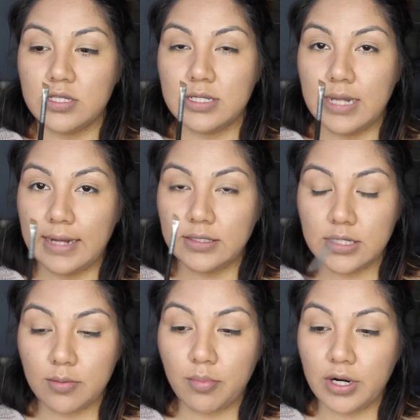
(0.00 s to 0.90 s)

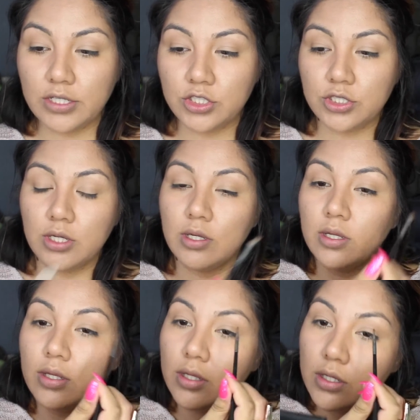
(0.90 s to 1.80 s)
slanted brush
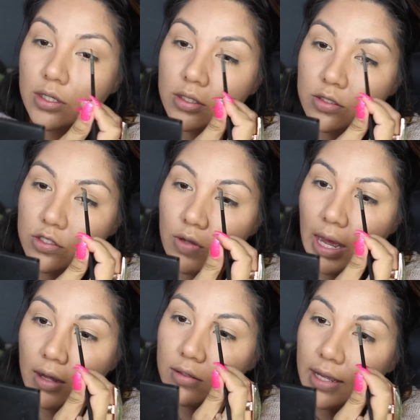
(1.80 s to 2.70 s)

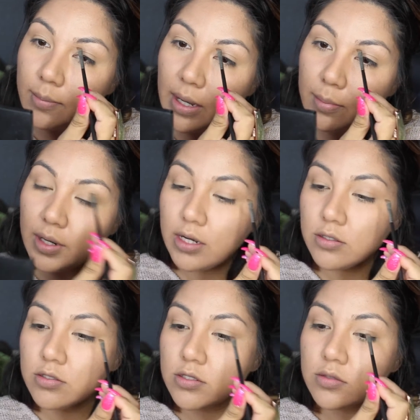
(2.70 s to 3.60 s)
to outline my
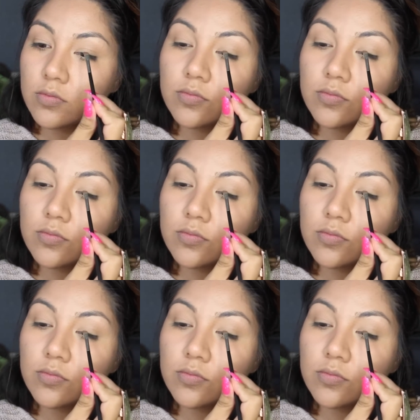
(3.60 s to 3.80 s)
brows.